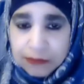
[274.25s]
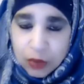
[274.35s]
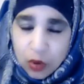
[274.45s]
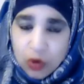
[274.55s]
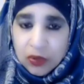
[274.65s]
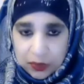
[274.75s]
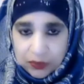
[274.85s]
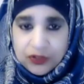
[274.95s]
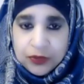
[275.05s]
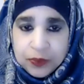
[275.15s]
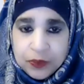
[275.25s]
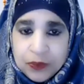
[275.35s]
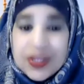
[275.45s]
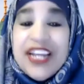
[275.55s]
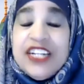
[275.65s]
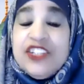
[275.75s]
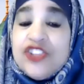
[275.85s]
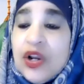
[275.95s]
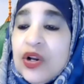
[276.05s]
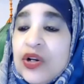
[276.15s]
morals, in
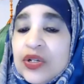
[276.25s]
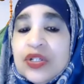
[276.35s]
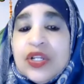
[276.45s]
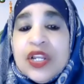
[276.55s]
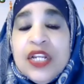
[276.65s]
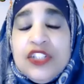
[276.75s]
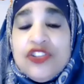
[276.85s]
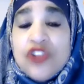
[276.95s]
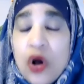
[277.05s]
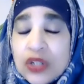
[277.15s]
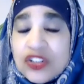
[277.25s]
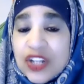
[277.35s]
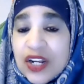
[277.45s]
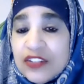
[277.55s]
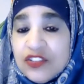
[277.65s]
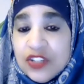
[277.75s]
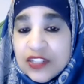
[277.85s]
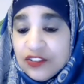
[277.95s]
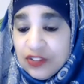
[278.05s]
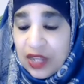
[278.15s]
turn, he taught us
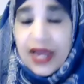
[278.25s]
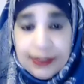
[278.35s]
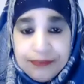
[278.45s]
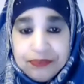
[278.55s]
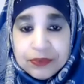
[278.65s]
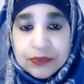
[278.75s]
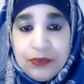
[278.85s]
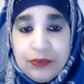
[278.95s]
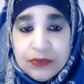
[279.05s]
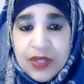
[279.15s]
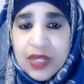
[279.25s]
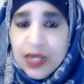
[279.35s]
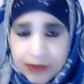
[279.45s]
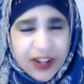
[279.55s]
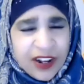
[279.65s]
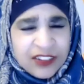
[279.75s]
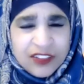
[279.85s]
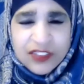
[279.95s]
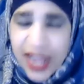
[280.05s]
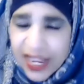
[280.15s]
Islam.
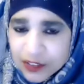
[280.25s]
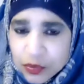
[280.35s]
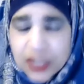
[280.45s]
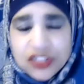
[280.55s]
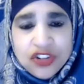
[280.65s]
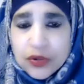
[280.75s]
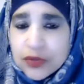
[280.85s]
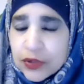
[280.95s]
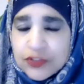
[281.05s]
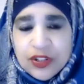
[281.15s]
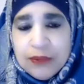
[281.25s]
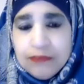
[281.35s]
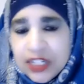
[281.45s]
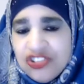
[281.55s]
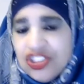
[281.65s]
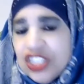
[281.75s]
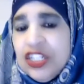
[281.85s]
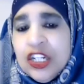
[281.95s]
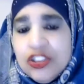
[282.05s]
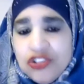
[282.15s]
Because that's what total submission
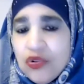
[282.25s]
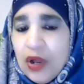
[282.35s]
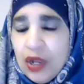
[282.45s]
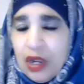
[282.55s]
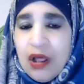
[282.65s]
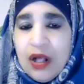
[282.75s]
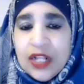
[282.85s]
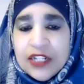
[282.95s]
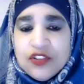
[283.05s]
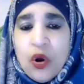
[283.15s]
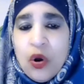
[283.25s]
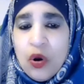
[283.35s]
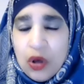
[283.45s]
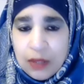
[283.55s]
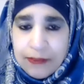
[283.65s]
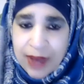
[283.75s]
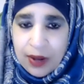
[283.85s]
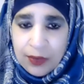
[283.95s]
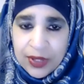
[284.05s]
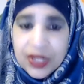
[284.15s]
to Allah is all
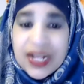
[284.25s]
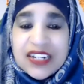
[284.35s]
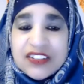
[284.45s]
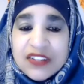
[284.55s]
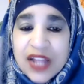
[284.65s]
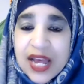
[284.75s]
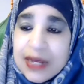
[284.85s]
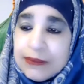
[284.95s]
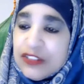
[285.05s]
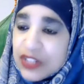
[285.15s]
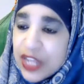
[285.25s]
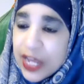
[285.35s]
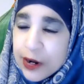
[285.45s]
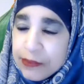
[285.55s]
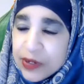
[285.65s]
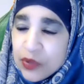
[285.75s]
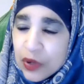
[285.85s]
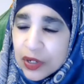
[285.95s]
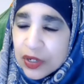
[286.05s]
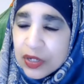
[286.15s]
about. Islam is an Arabic
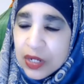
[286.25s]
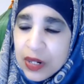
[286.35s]
word.